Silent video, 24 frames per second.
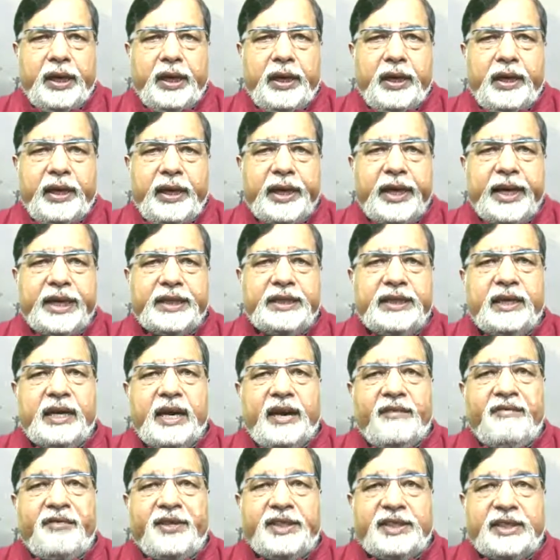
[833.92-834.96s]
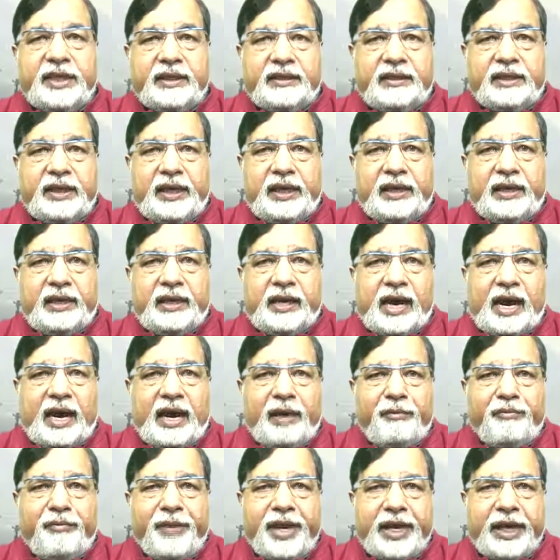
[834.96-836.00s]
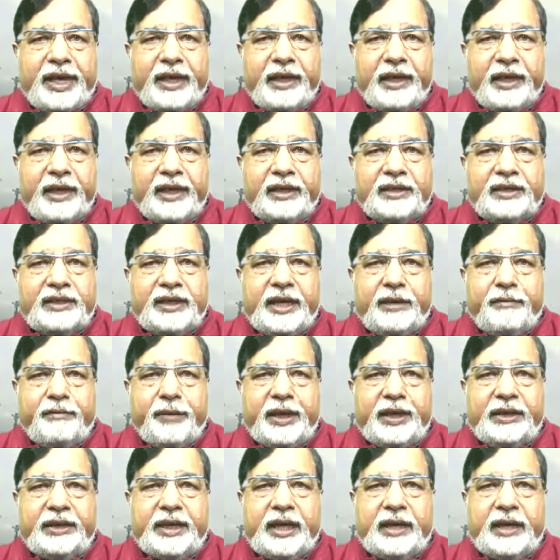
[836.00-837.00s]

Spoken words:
Irrigation efficiency, I am making a statement